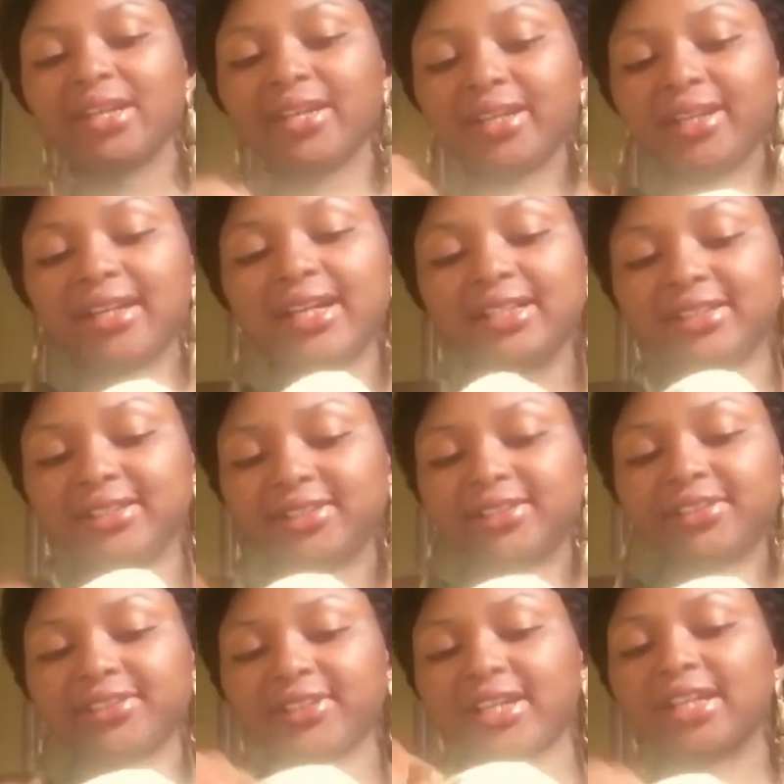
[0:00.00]
Enlarge it.
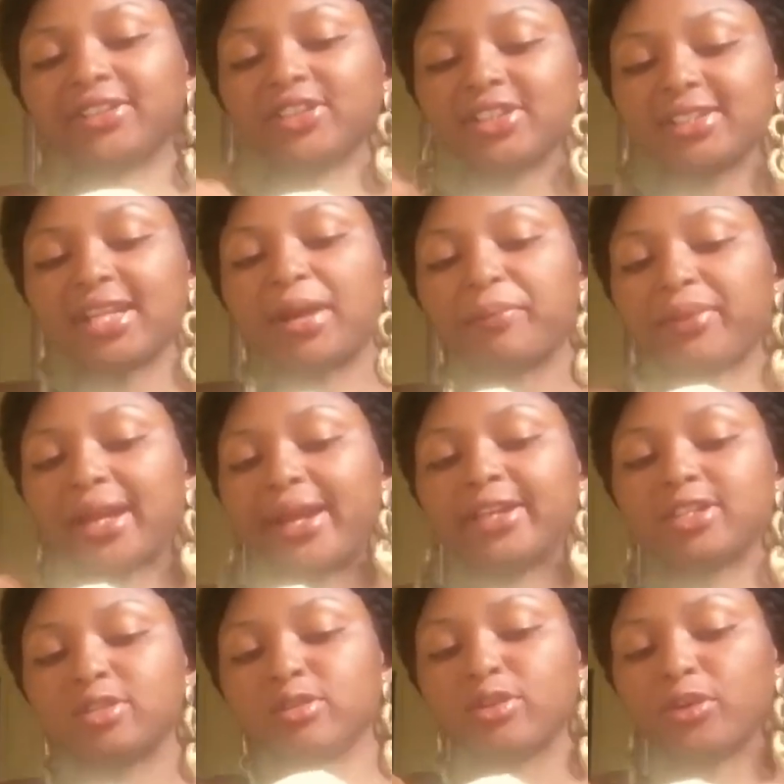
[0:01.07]
You can just apply
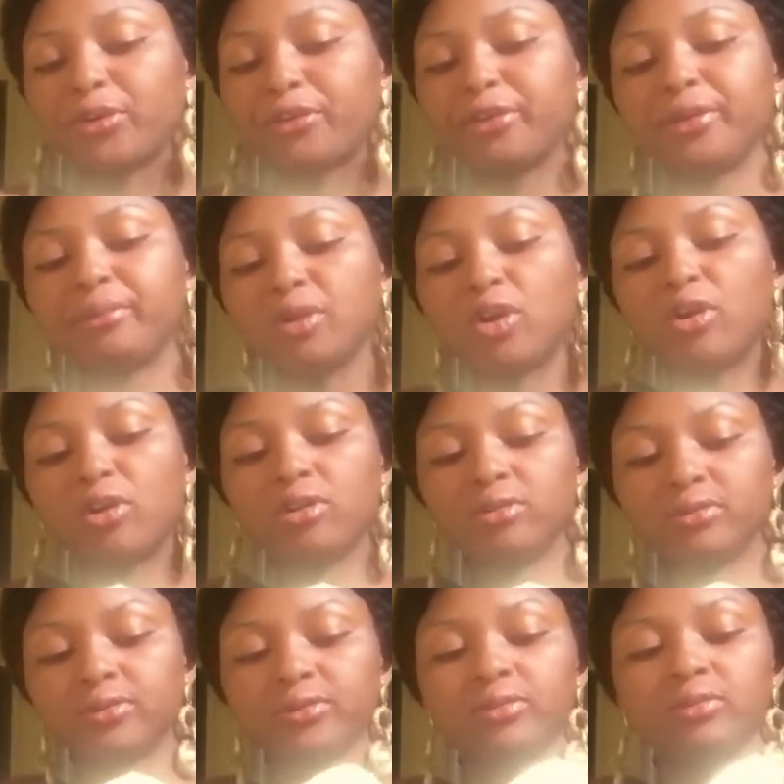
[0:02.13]
it to your cream or
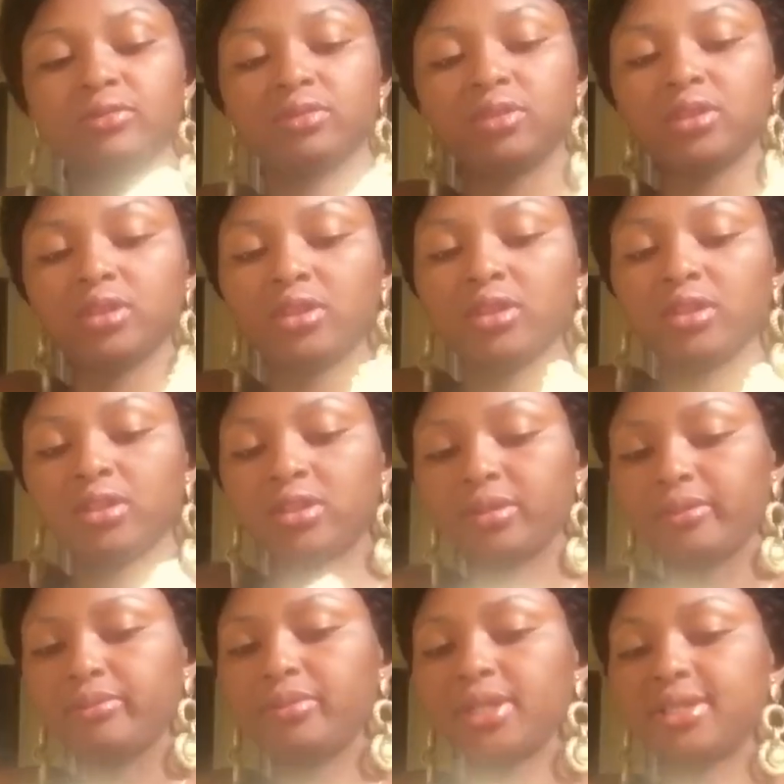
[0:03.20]

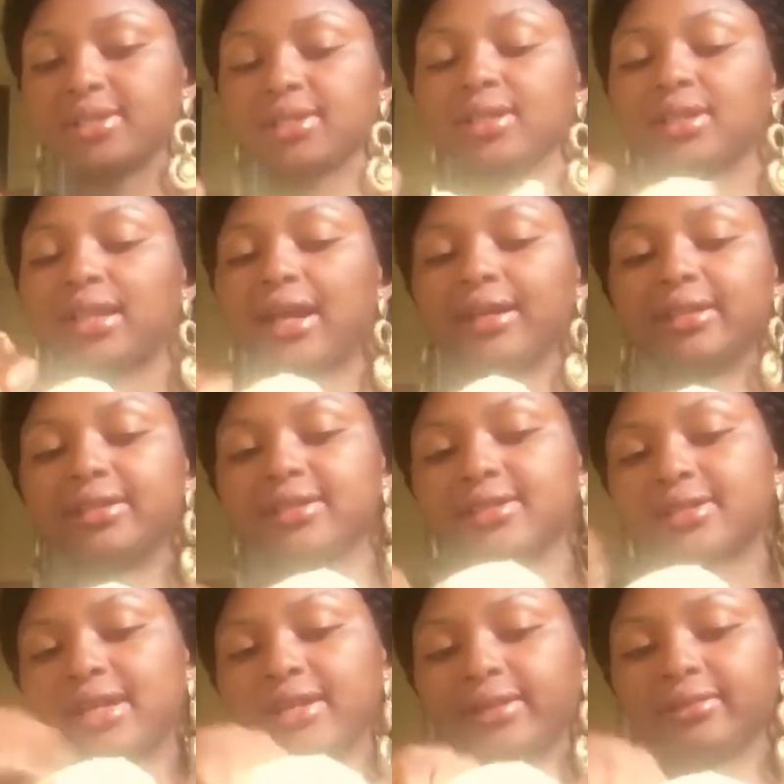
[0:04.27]
mix it like this
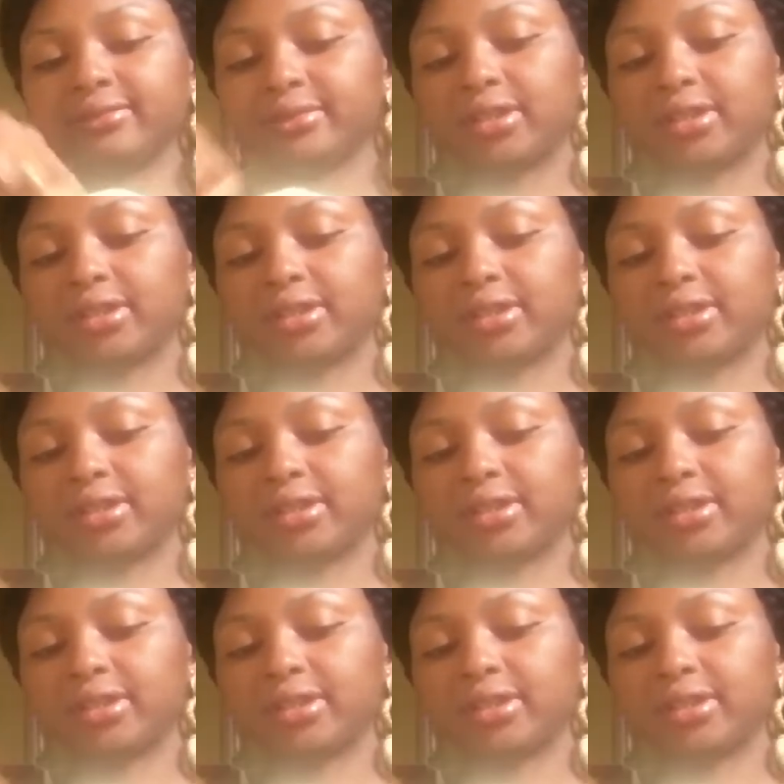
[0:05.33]
and